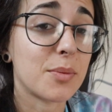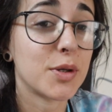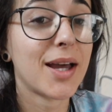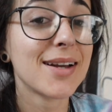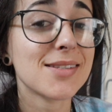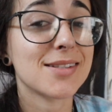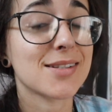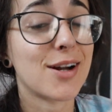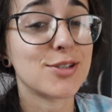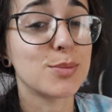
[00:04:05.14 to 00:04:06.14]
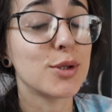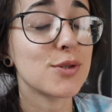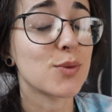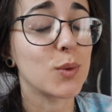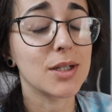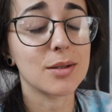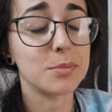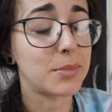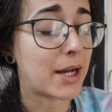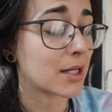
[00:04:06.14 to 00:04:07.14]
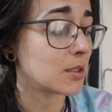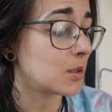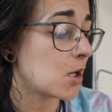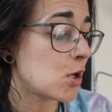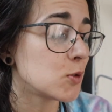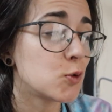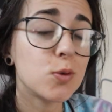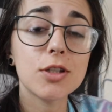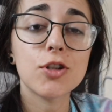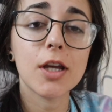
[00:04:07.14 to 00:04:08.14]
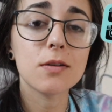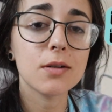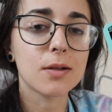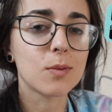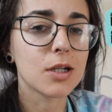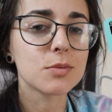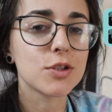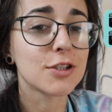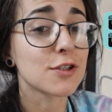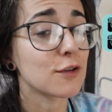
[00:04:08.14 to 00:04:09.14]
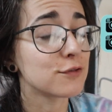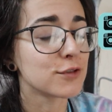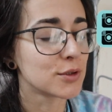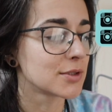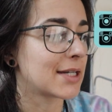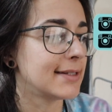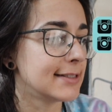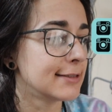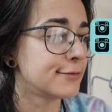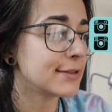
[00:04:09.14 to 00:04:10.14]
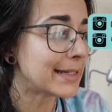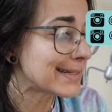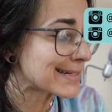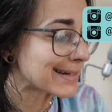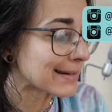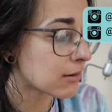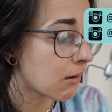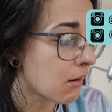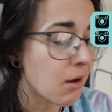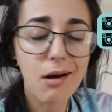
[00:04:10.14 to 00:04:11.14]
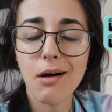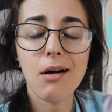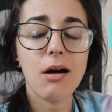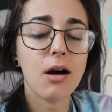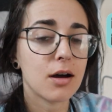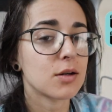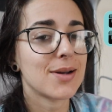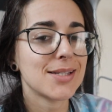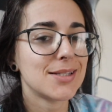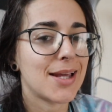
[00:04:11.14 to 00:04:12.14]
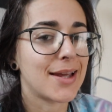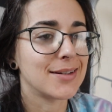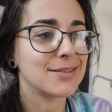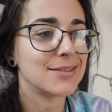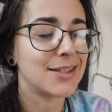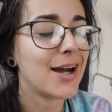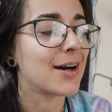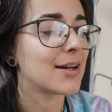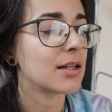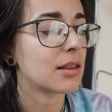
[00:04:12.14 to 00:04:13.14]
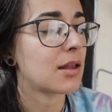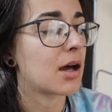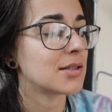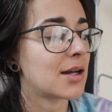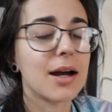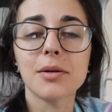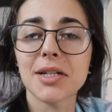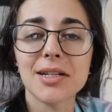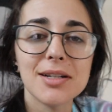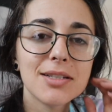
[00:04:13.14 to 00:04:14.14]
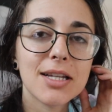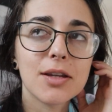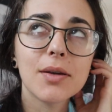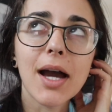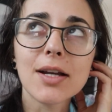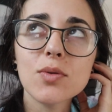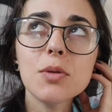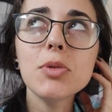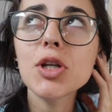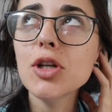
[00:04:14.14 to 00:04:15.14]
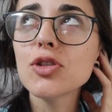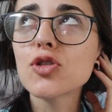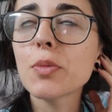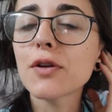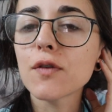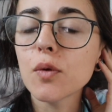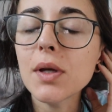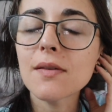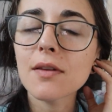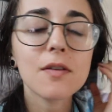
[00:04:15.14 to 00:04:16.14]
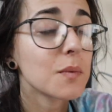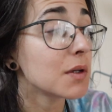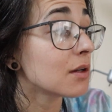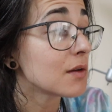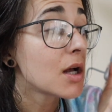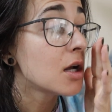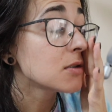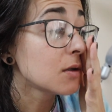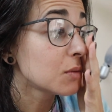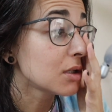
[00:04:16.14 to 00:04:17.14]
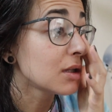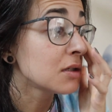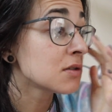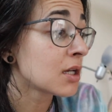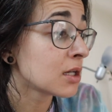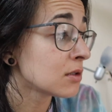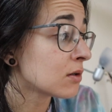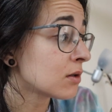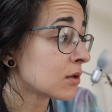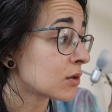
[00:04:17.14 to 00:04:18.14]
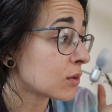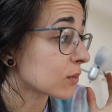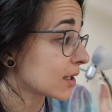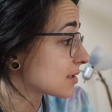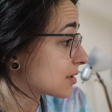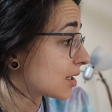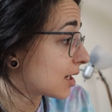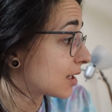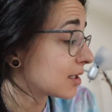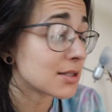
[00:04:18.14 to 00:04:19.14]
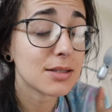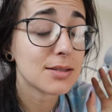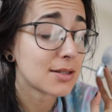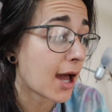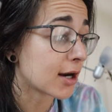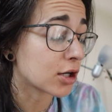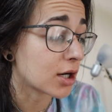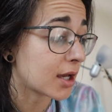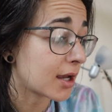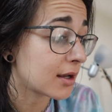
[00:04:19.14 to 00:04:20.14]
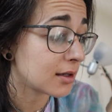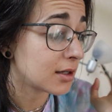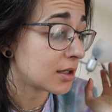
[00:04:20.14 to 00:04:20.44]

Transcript: up, you guys? It is KatiaBulks. Welcome back to the channel and welcome to this full day of eating on a rest day. Yeah, thought I would take you guys with me because it's been a few weeks since we done one of these, and on a rest day, it's Saturday.